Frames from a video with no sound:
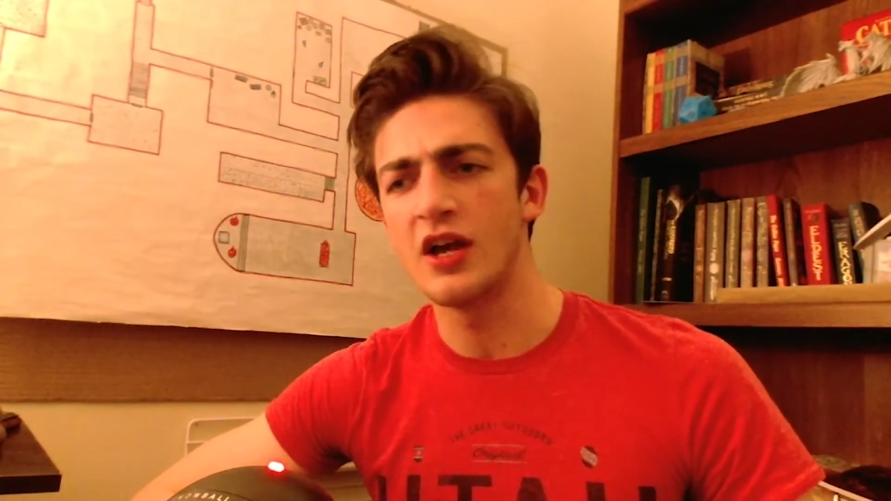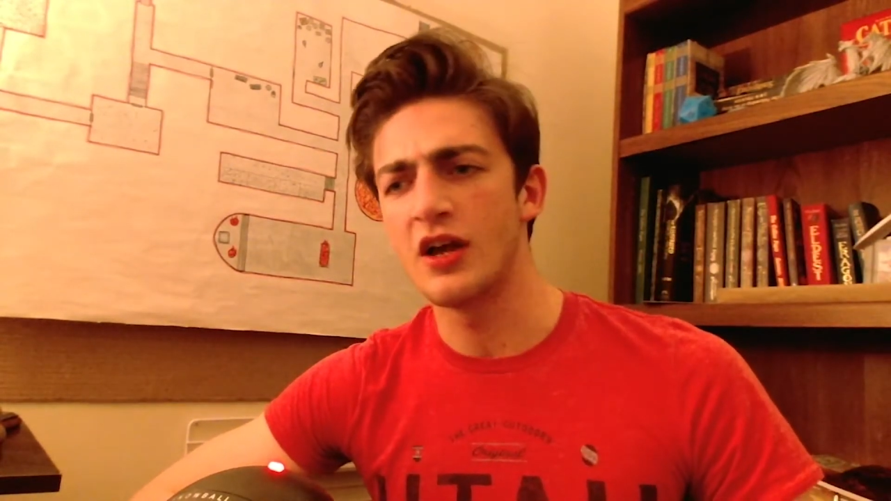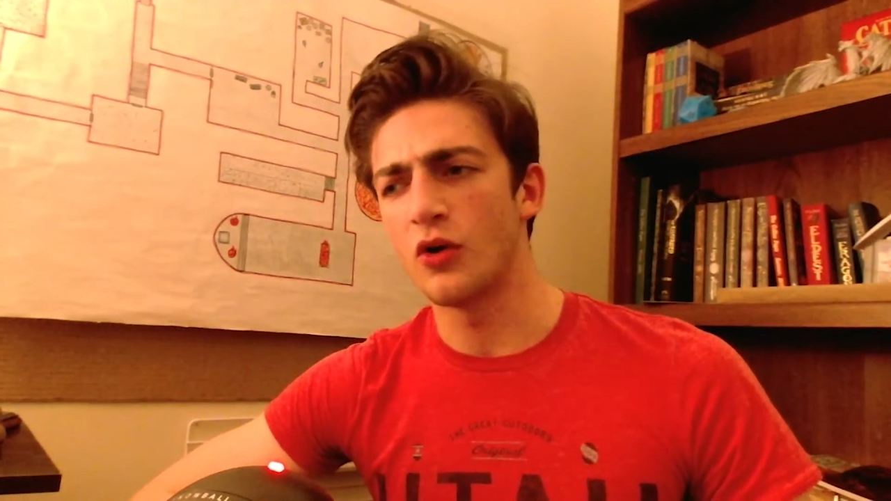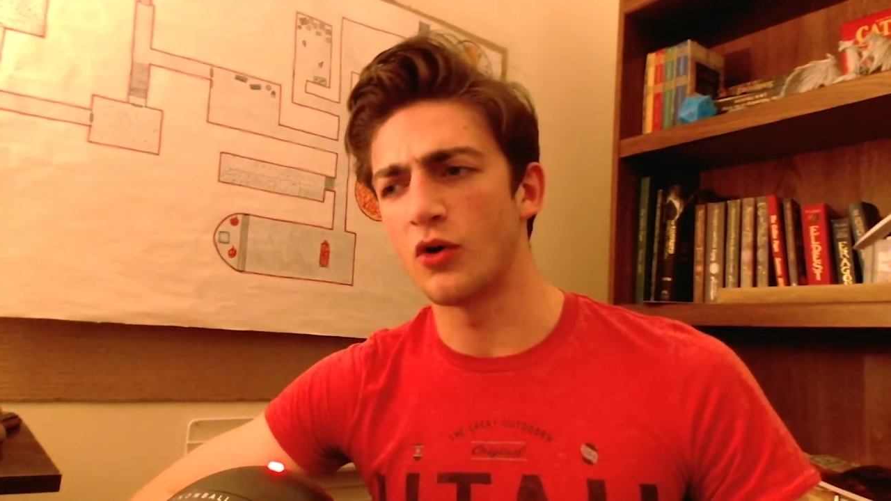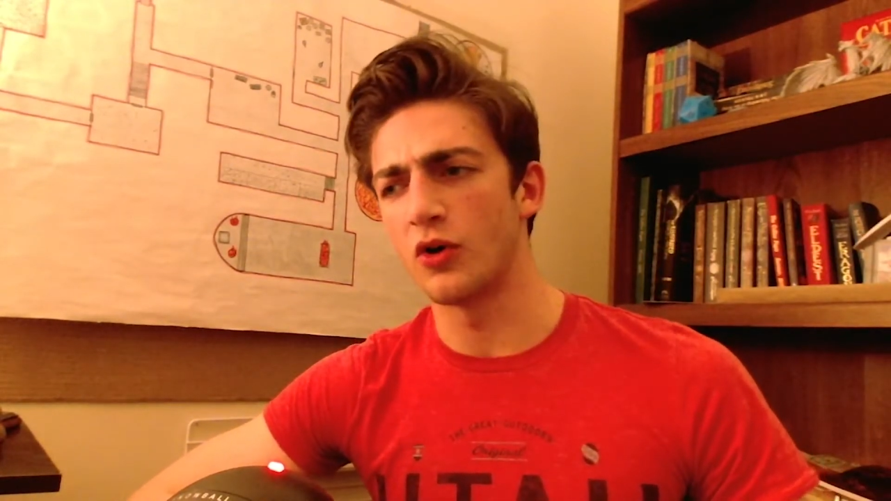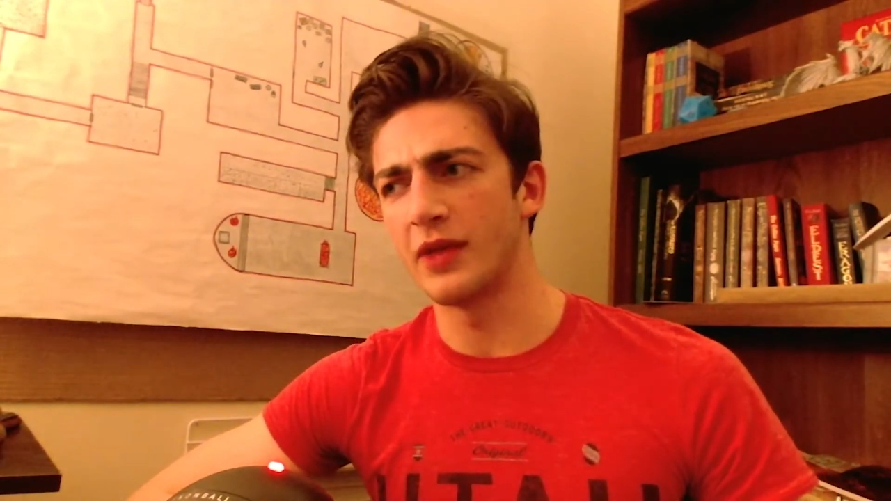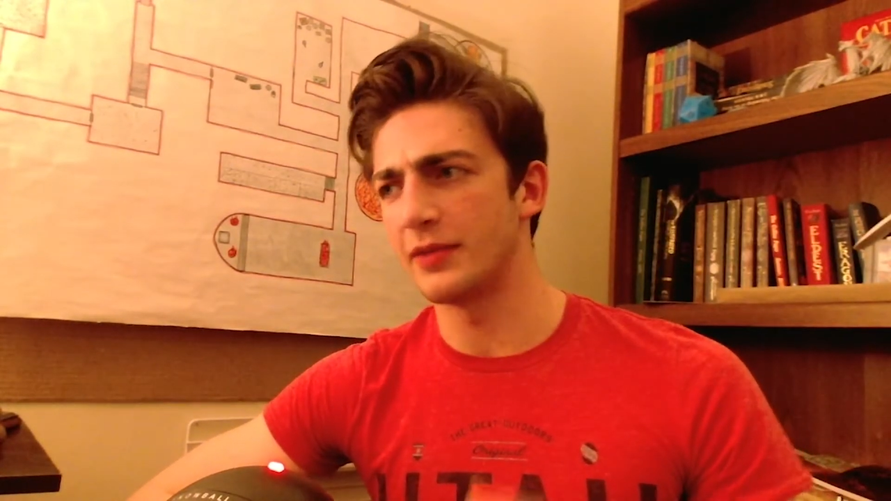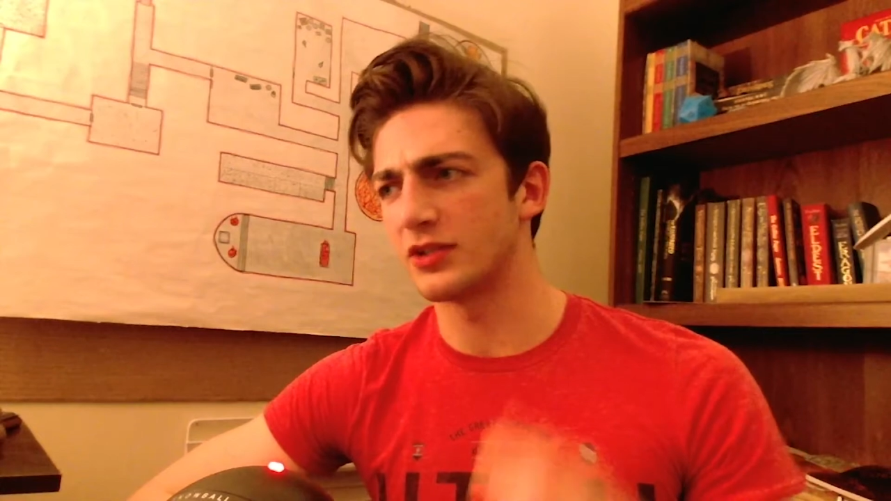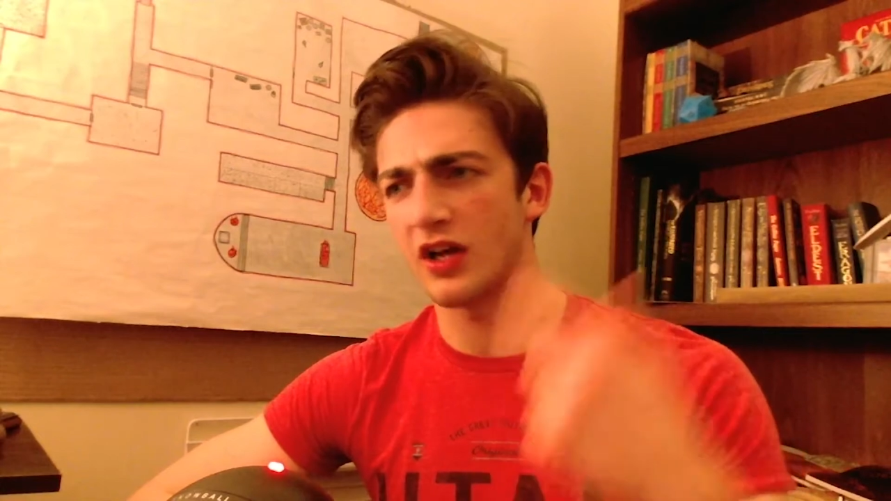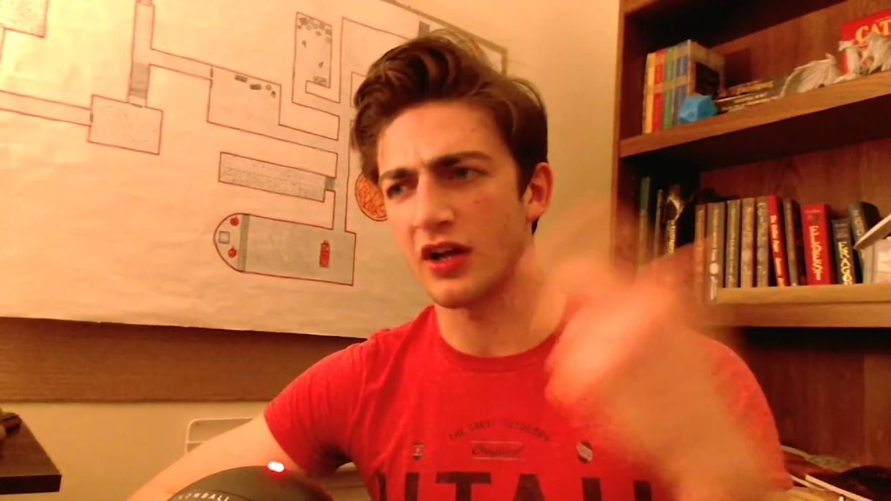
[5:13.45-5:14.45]
or maybe
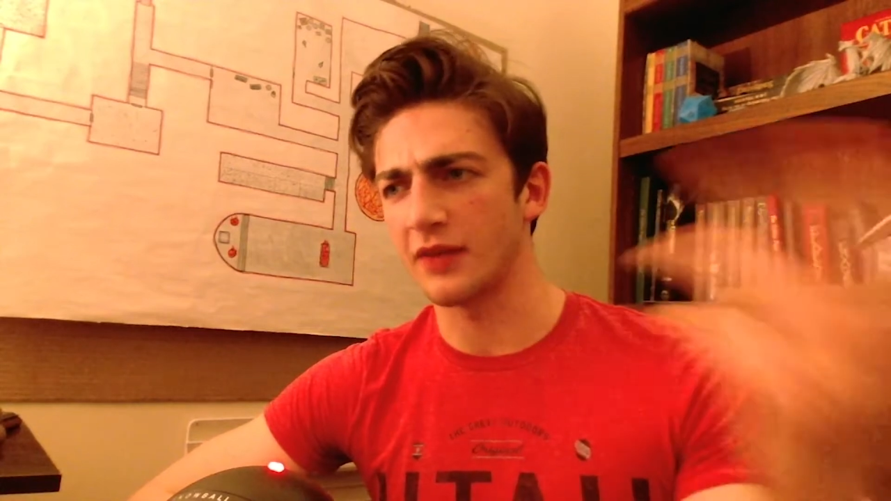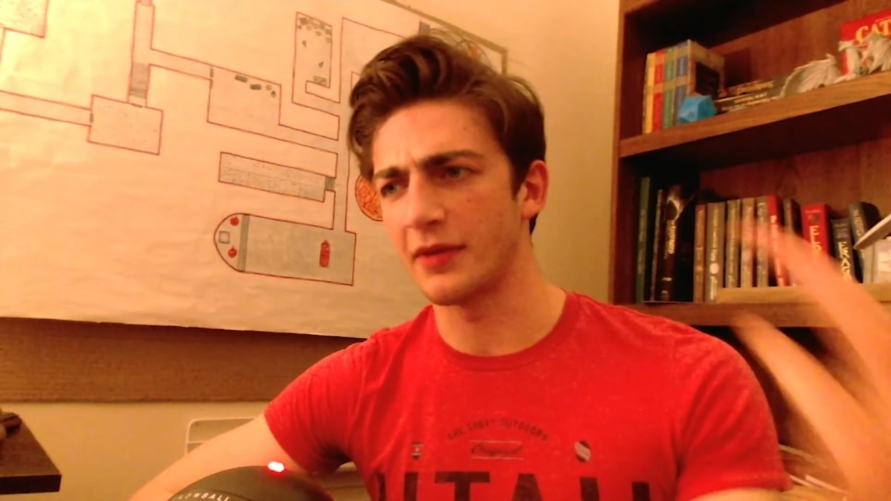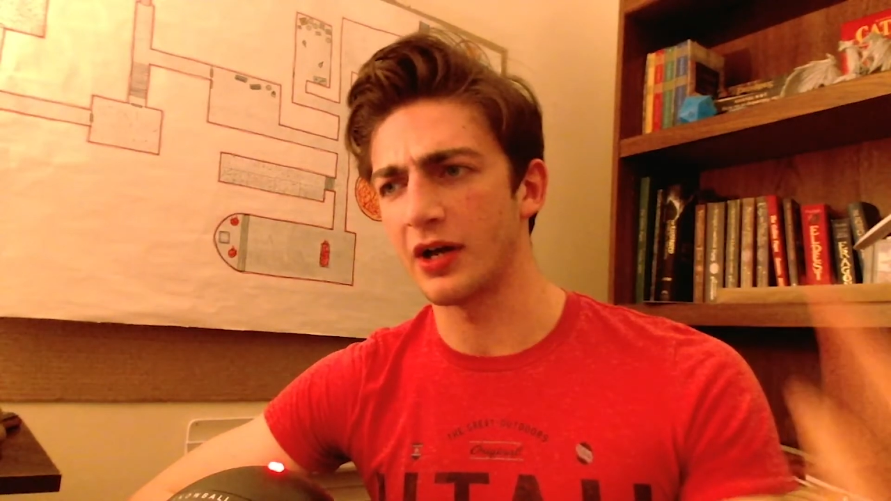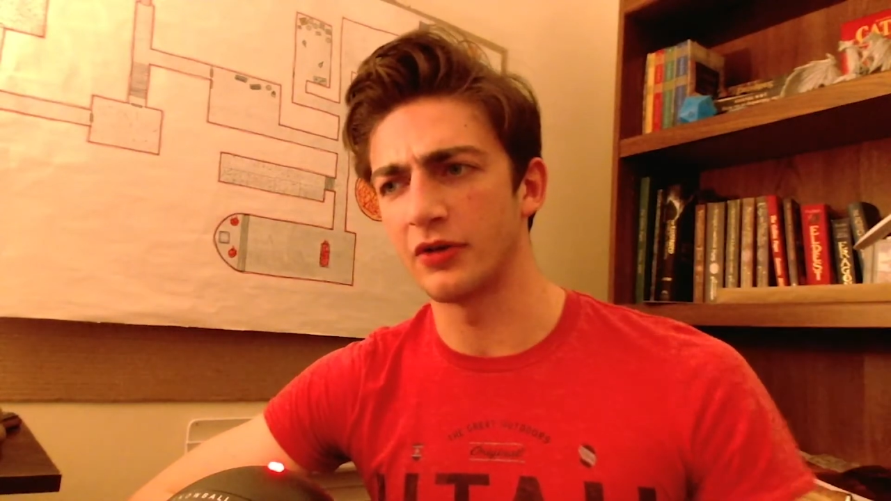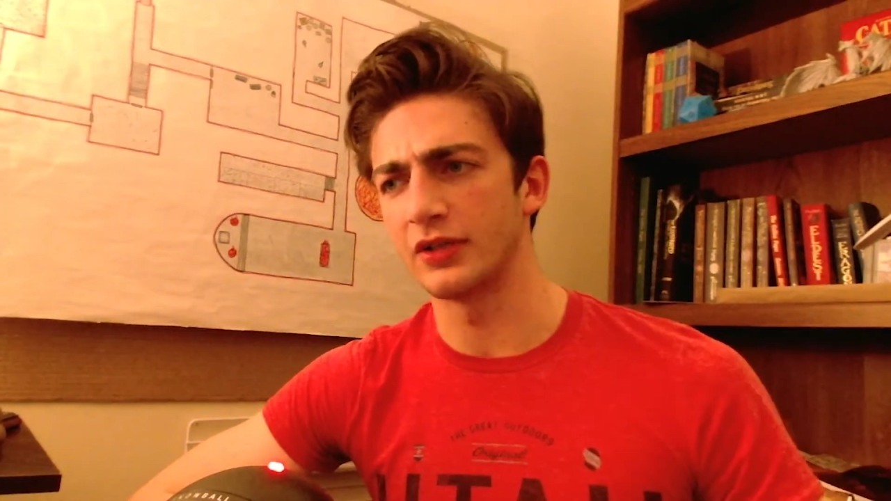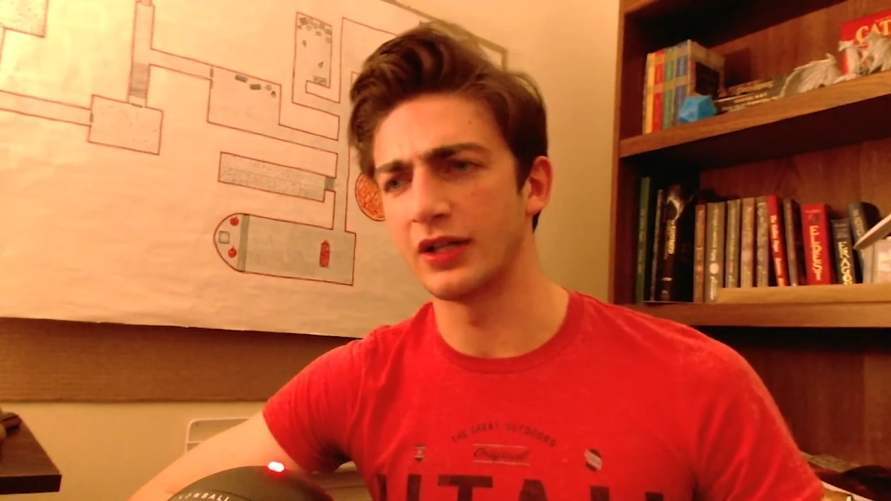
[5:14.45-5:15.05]
talking about,